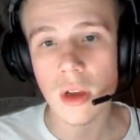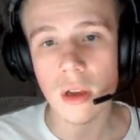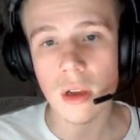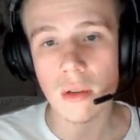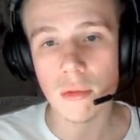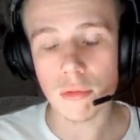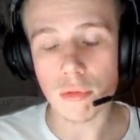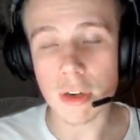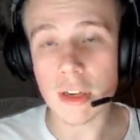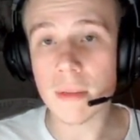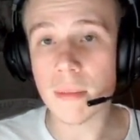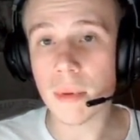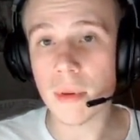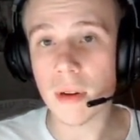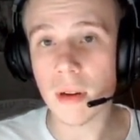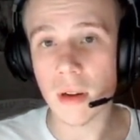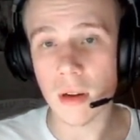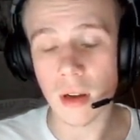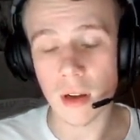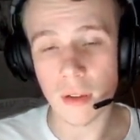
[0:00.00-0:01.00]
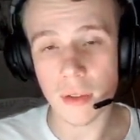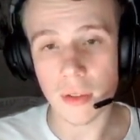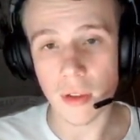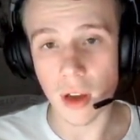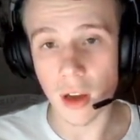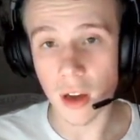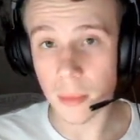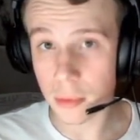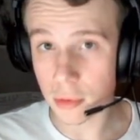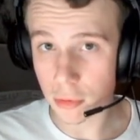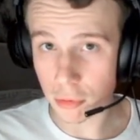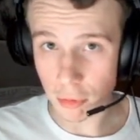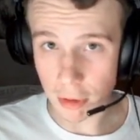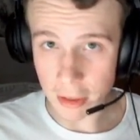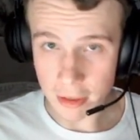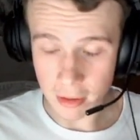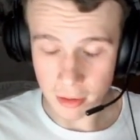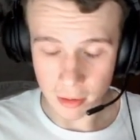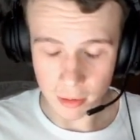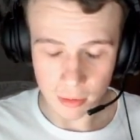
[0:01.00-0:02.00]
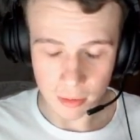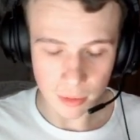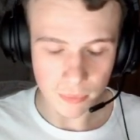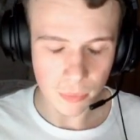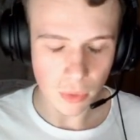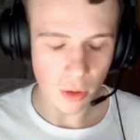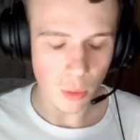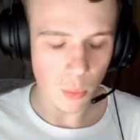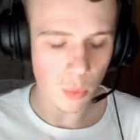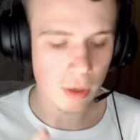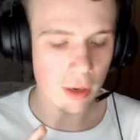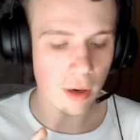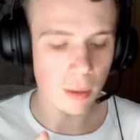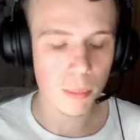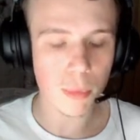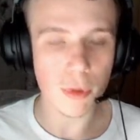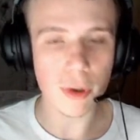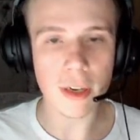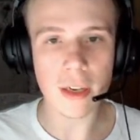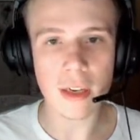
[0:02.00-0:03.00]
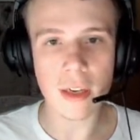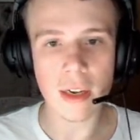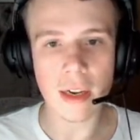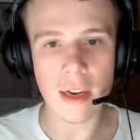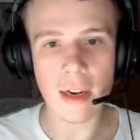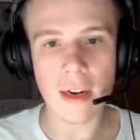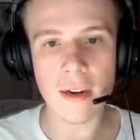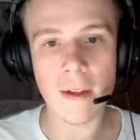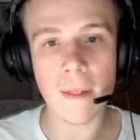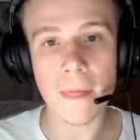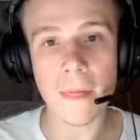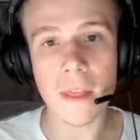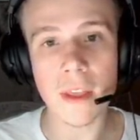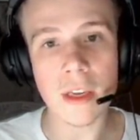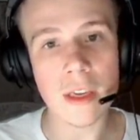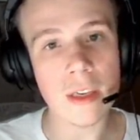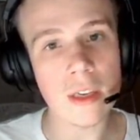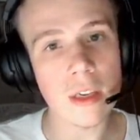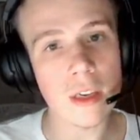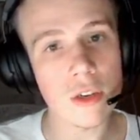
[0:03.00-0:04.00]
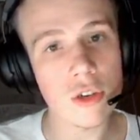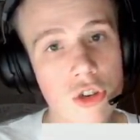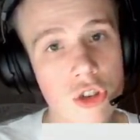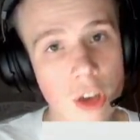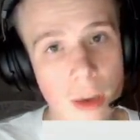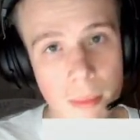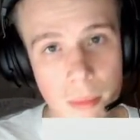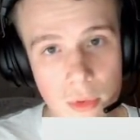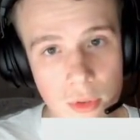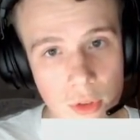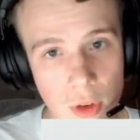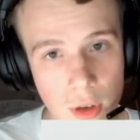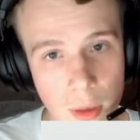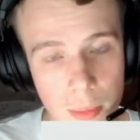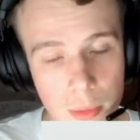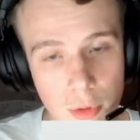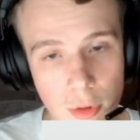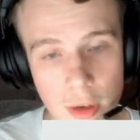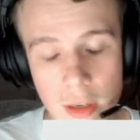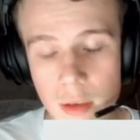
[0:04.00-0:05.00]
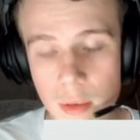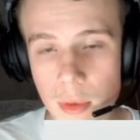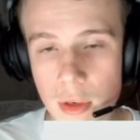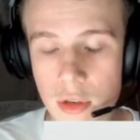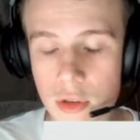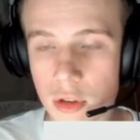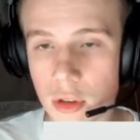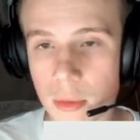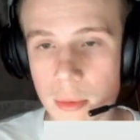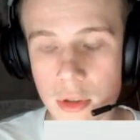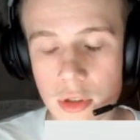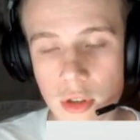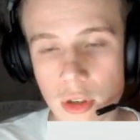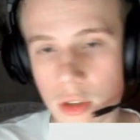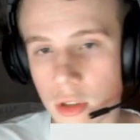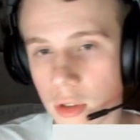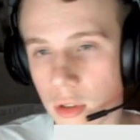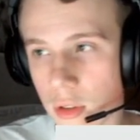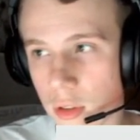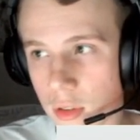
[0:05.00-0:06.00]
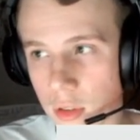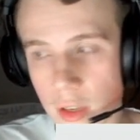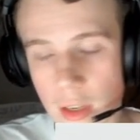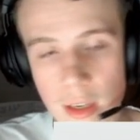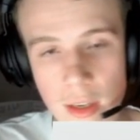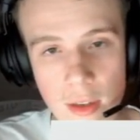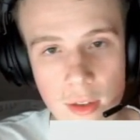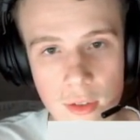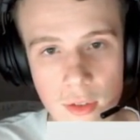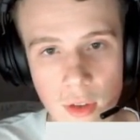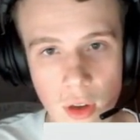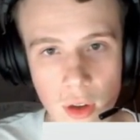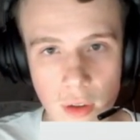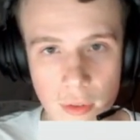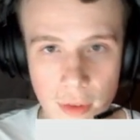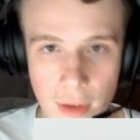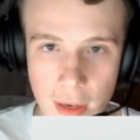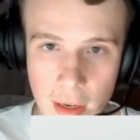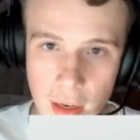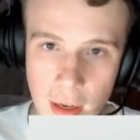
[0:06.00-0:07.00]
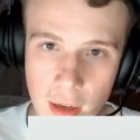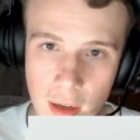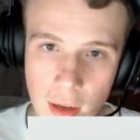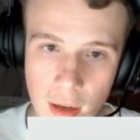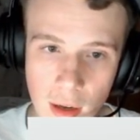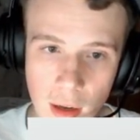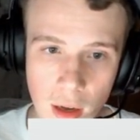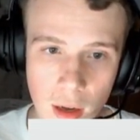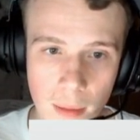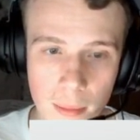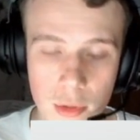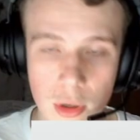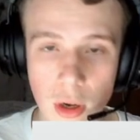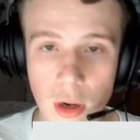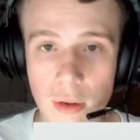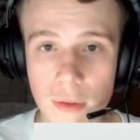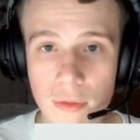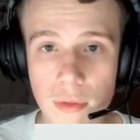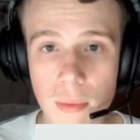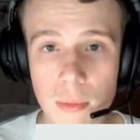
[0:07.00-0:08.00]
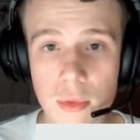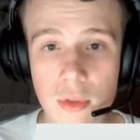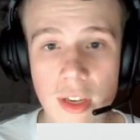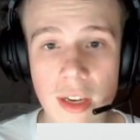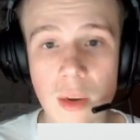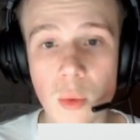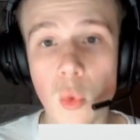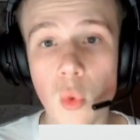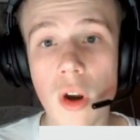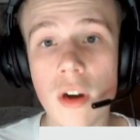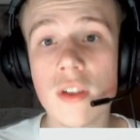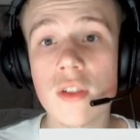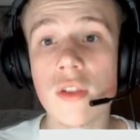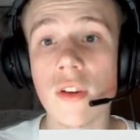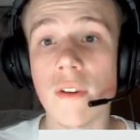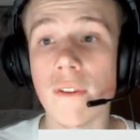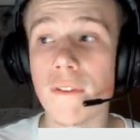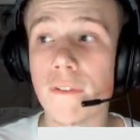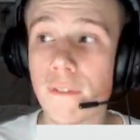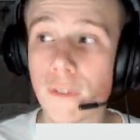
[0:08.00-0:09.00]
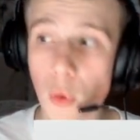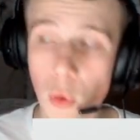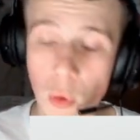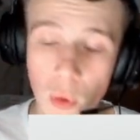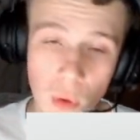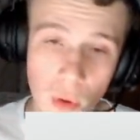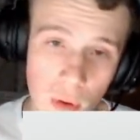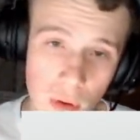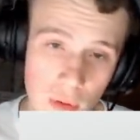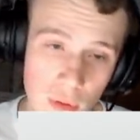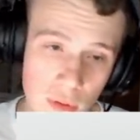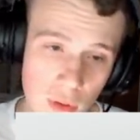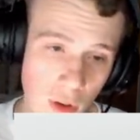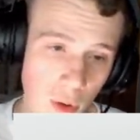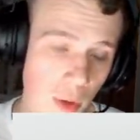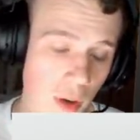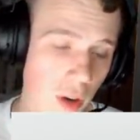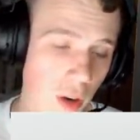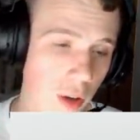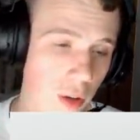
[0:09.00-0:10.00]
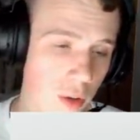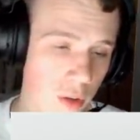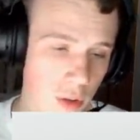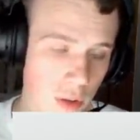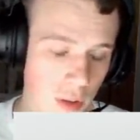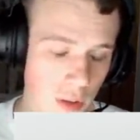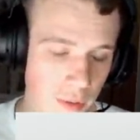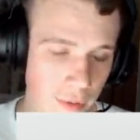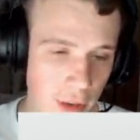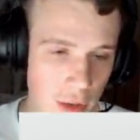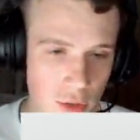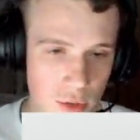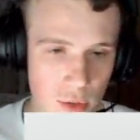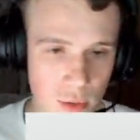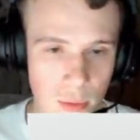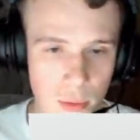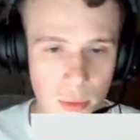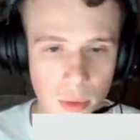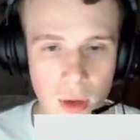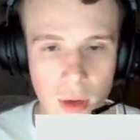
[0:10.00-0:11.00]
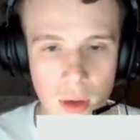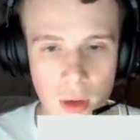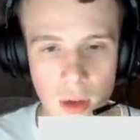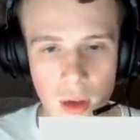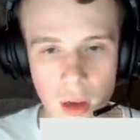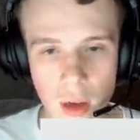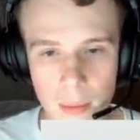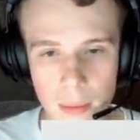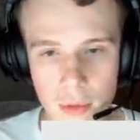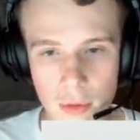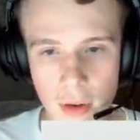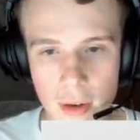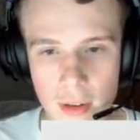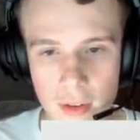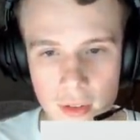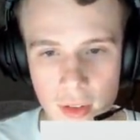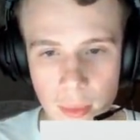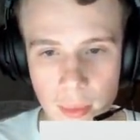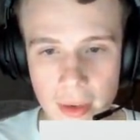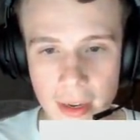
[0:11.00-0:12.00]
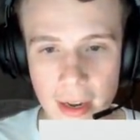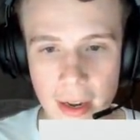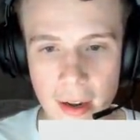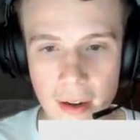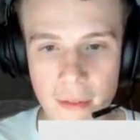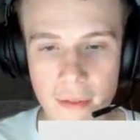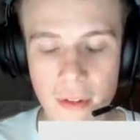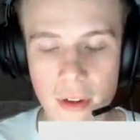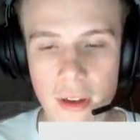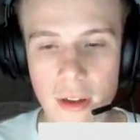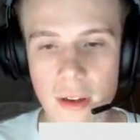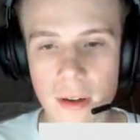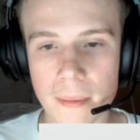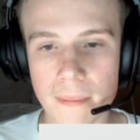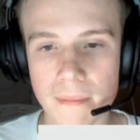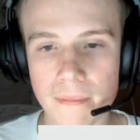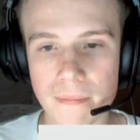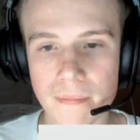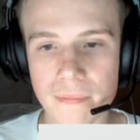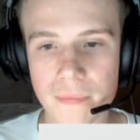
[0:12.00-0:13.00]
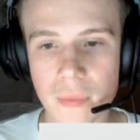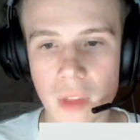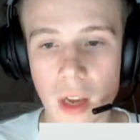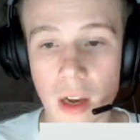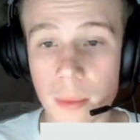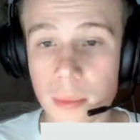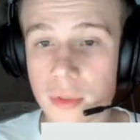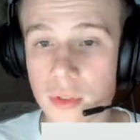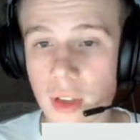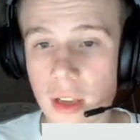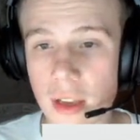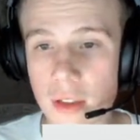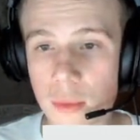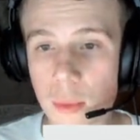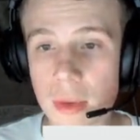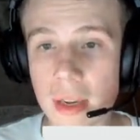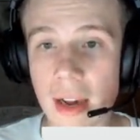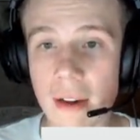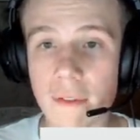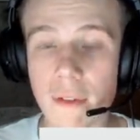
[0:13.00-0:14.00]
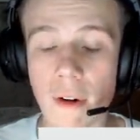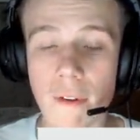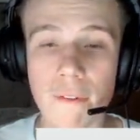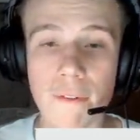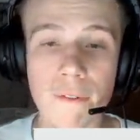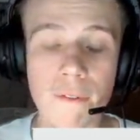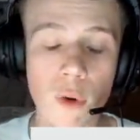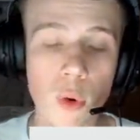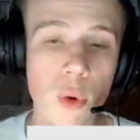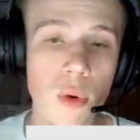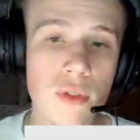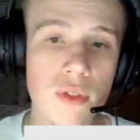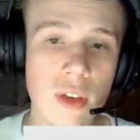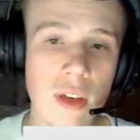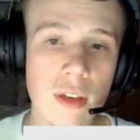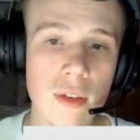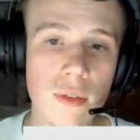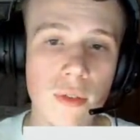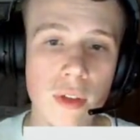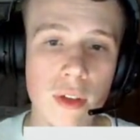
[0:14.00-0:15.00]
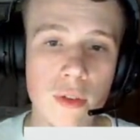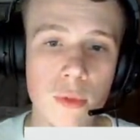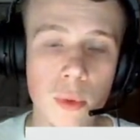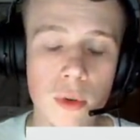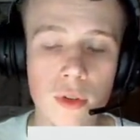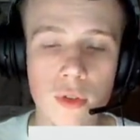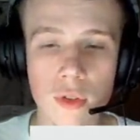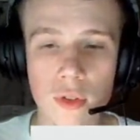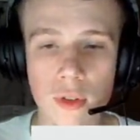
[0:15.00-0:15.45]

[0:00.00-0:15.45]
Rebirth upgraders. We are bringing in the gemstone upgrader, which I'll be showing you the tiers over here, going from tier 1 to 4. So unlike the conventional upgraders that we have upstairs, we have 4 tiers for this one, so it's a